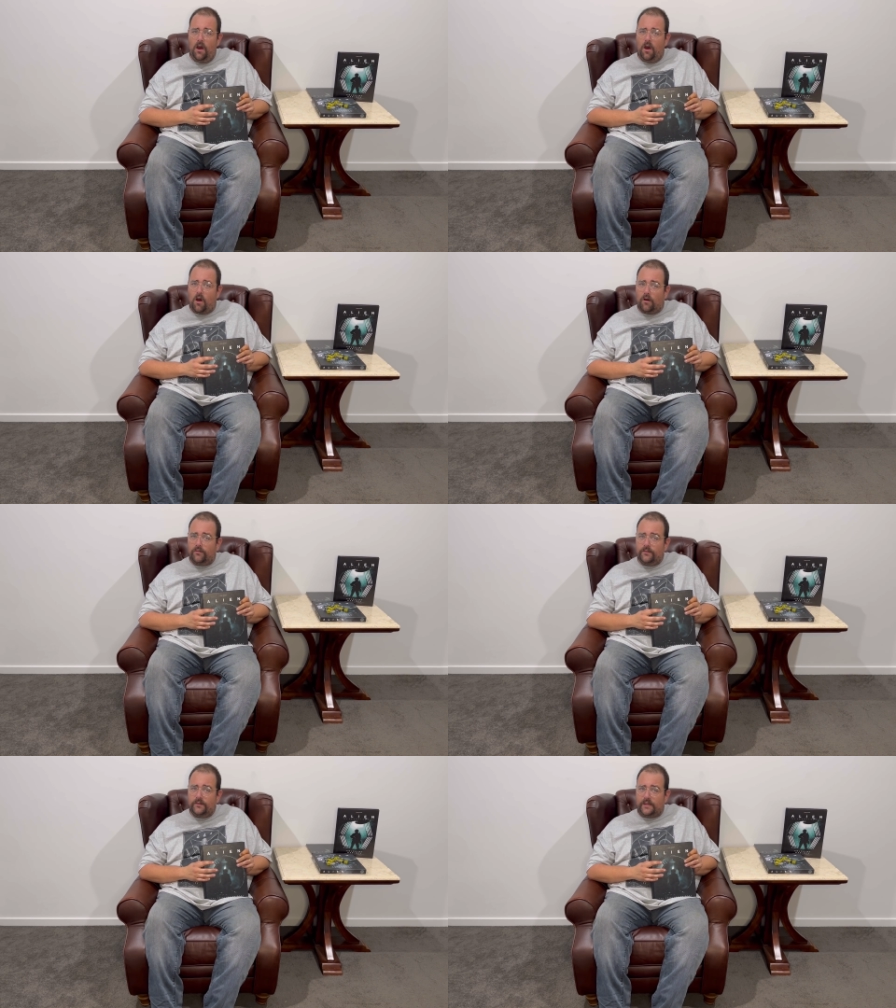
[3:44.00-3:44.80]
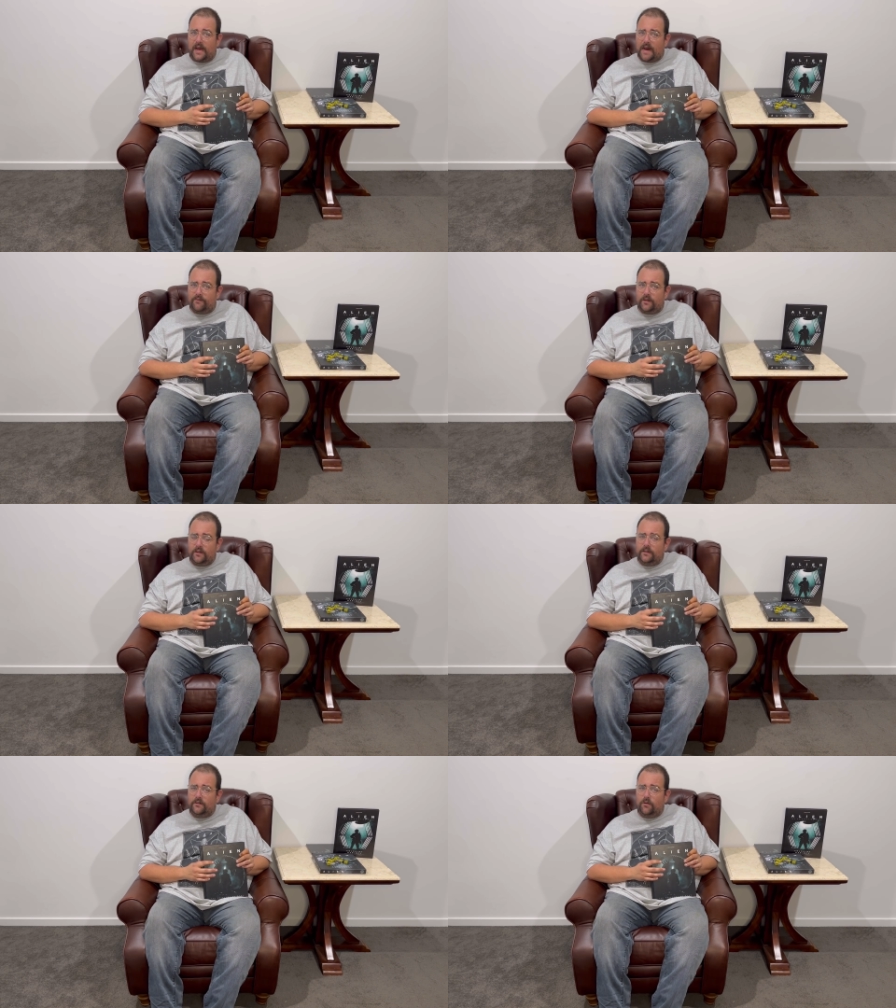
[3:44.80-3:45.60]
Often cover
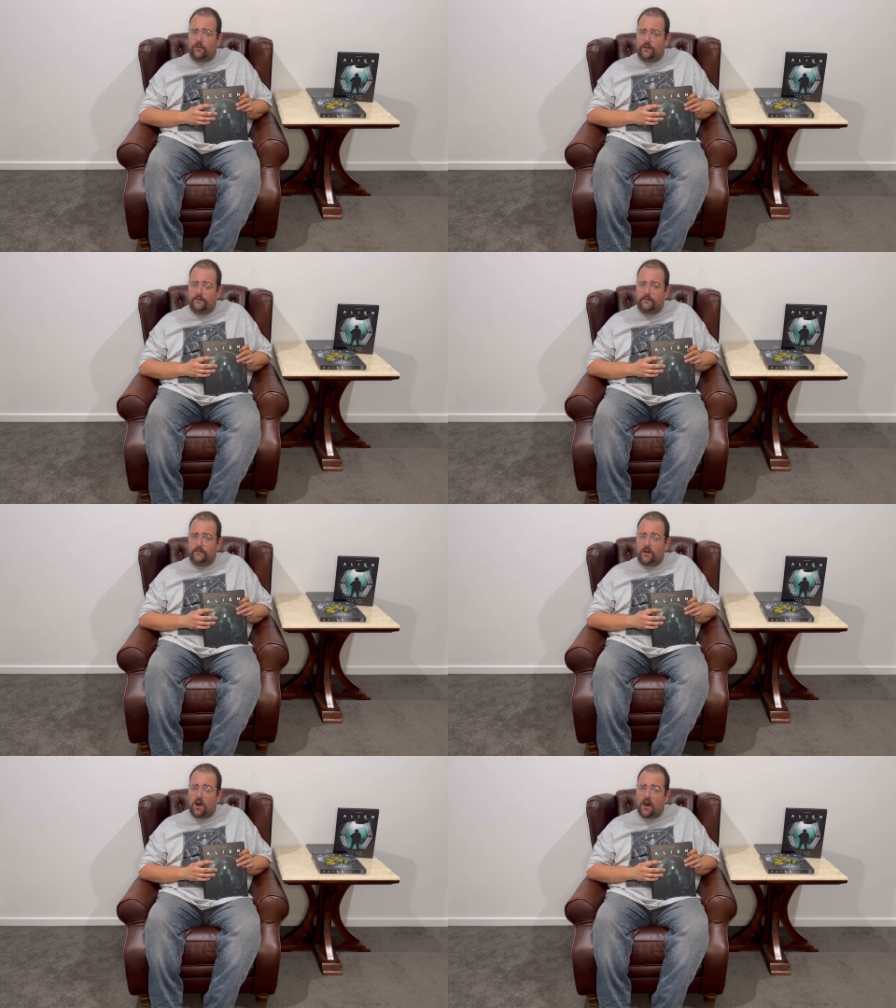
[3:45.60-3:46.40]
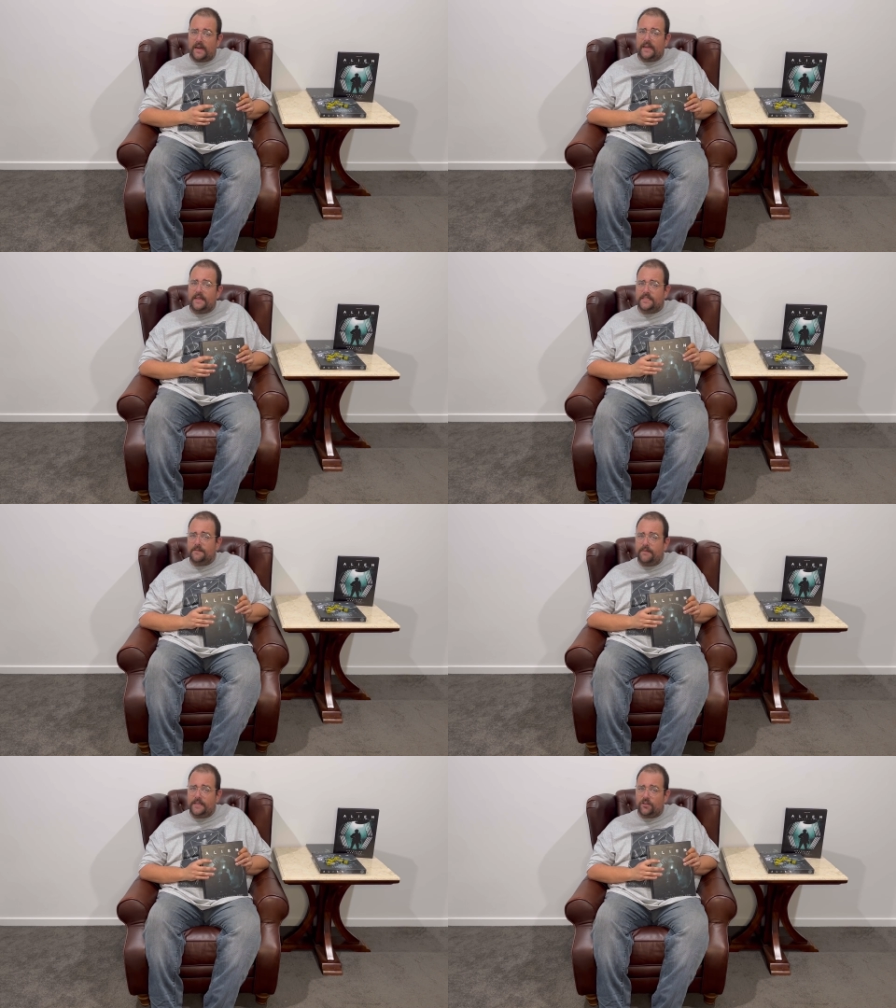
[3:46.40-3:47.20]
or hiding is the
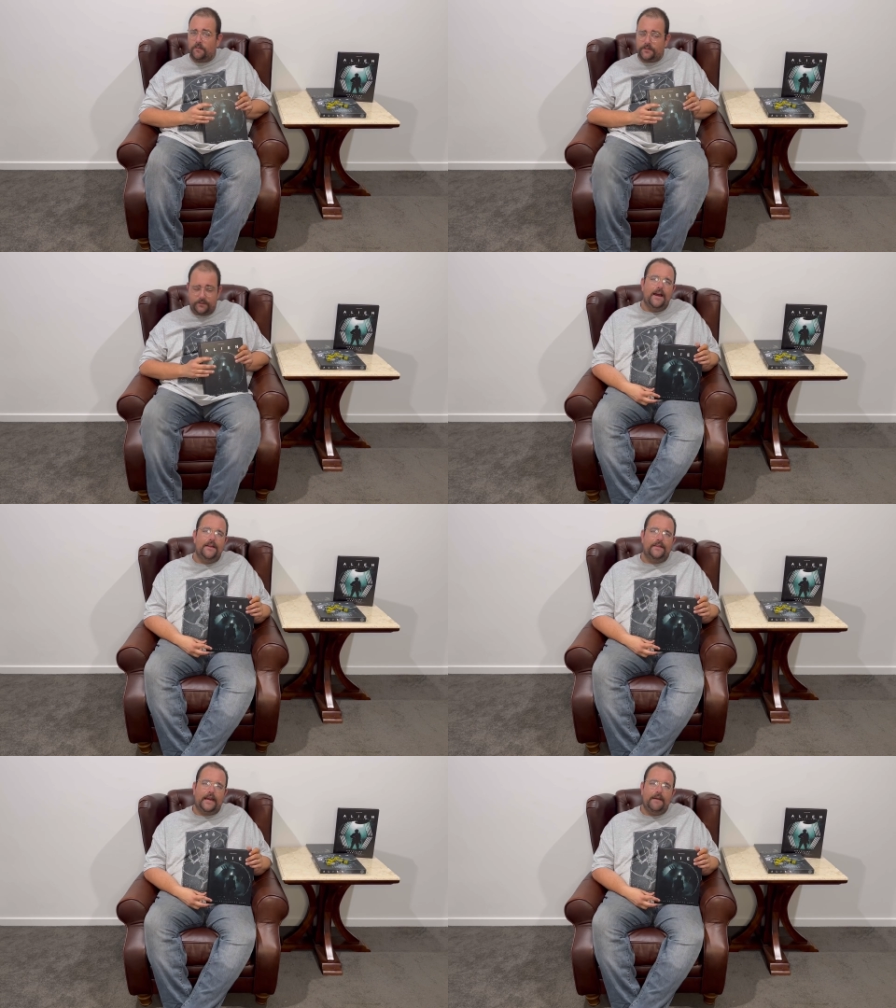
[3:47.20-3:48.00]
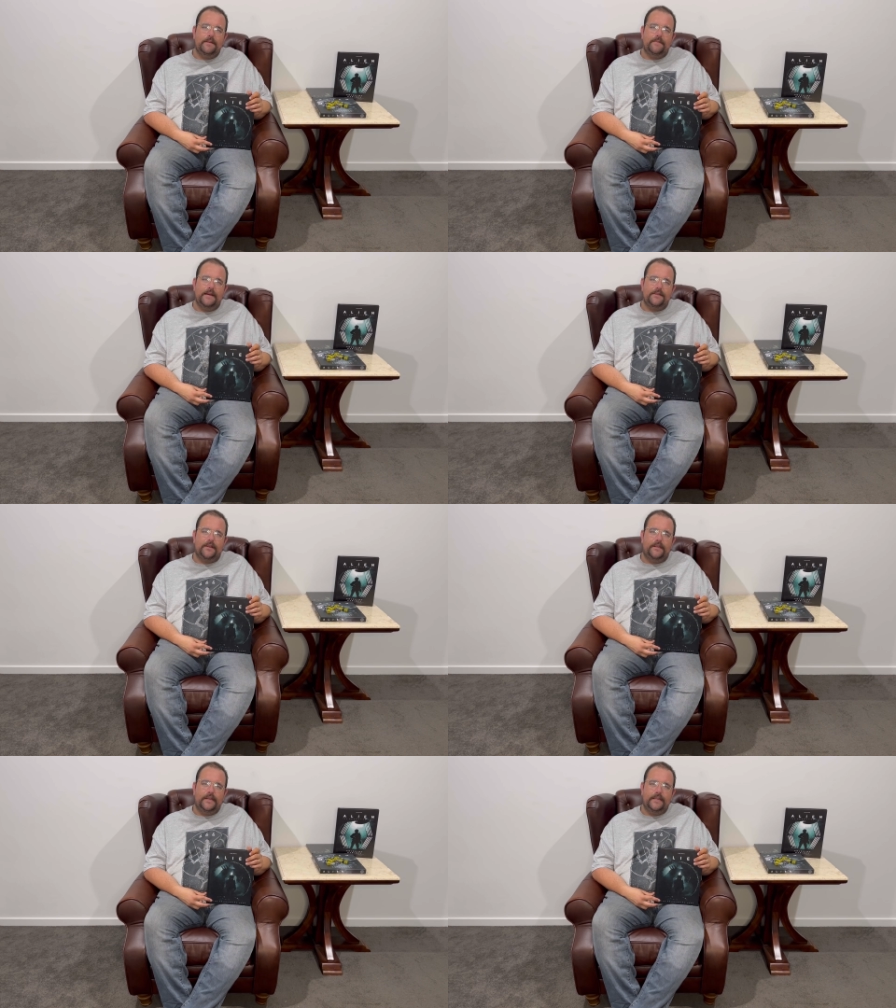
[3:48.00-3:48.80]
best option. The game is based on a
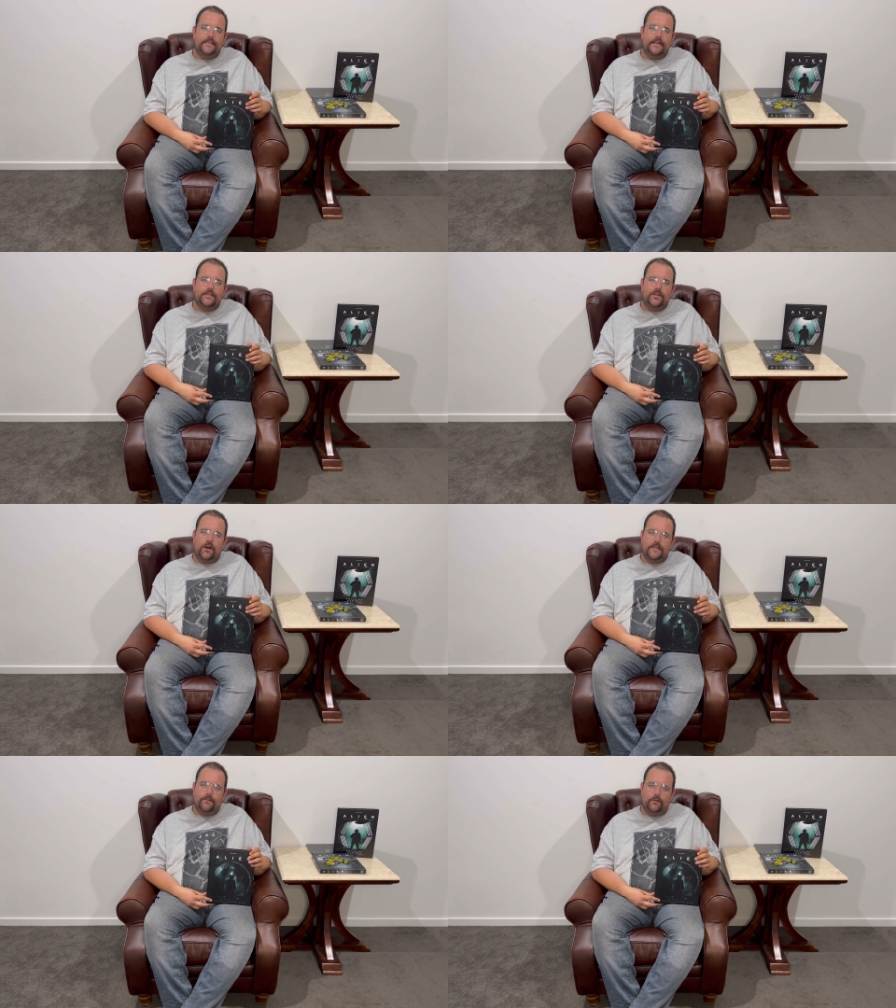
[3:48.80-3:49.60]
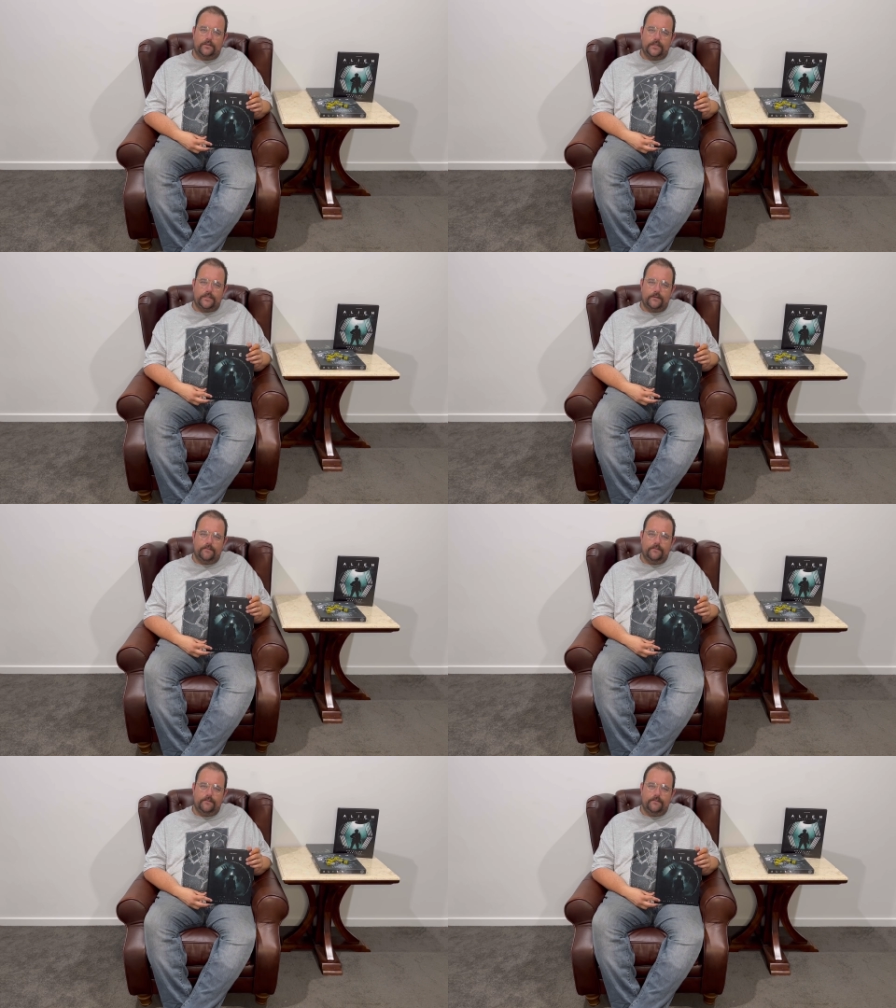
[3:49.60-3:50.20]
D6 dice pool system.